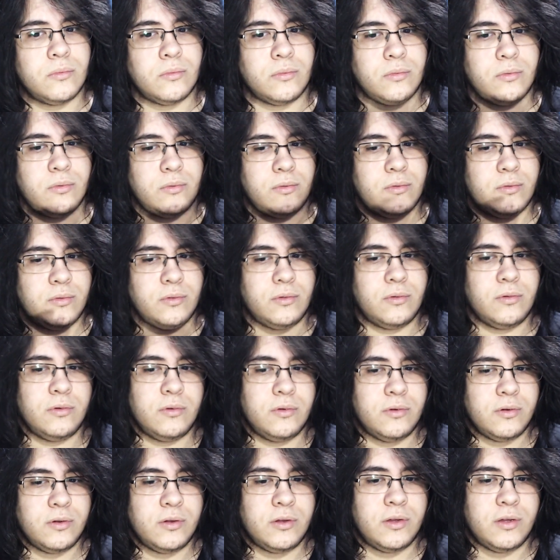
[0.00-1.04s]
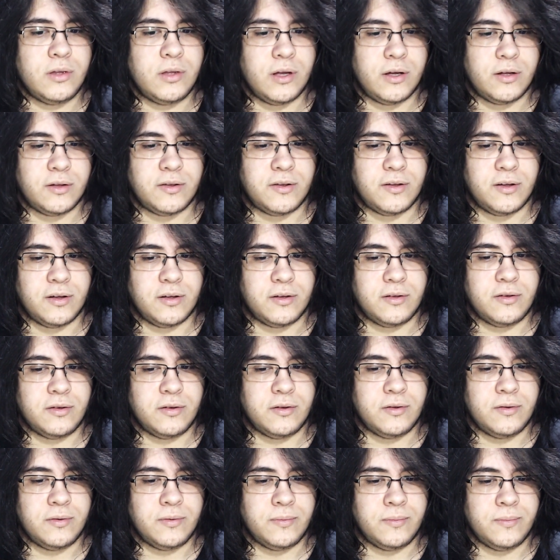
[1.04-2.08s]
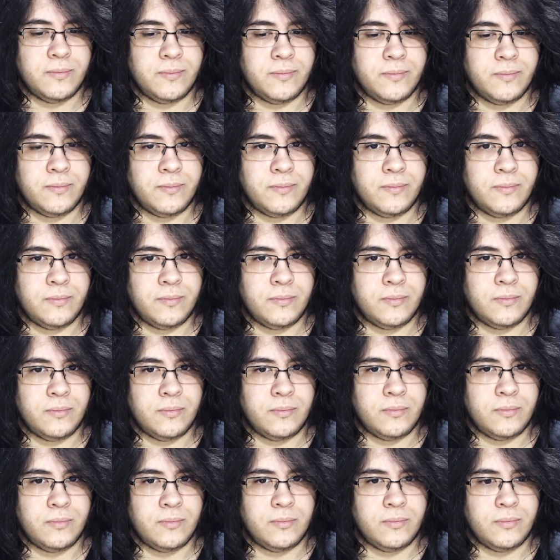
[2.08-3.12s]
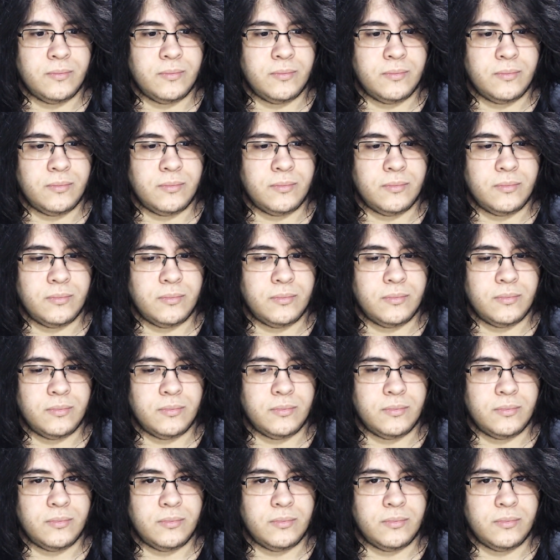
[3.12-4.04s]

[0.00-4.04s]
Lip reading: Will said whatever evidence we found, it would lead us away from the Ripper.